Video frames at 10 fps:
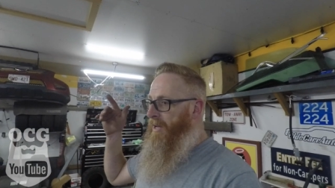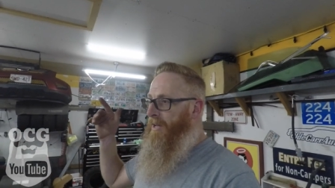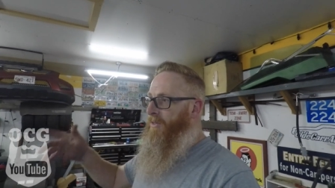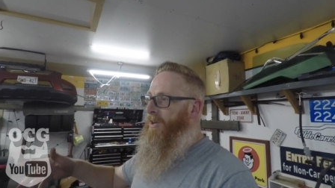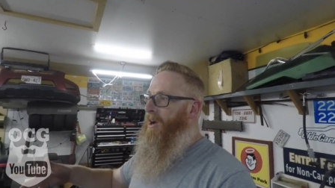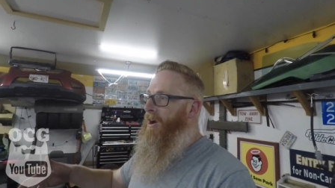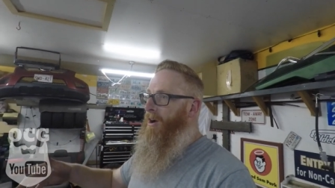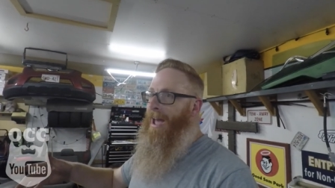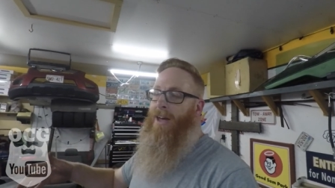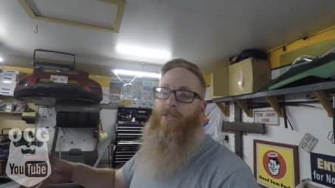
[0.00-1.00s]
get the
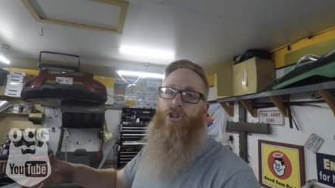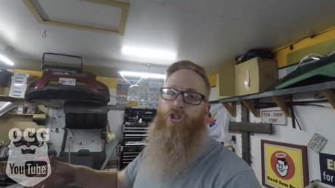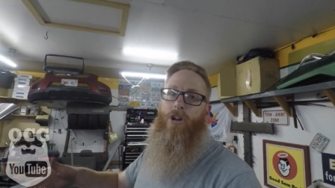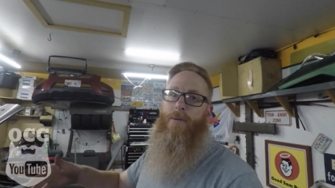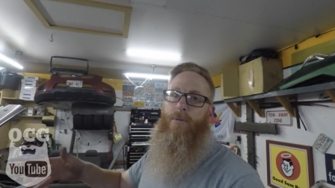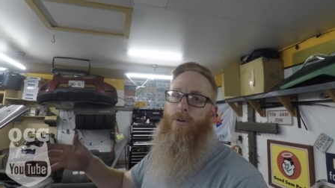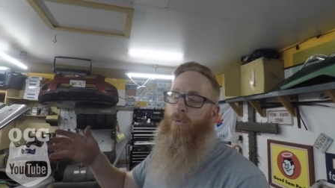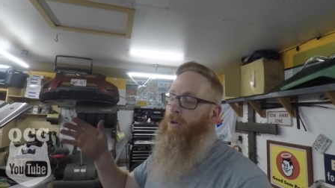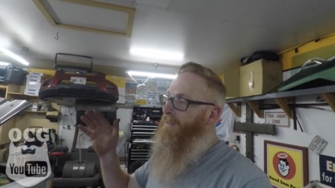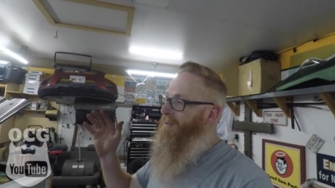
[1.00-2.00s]
car at the shop. We'll give it a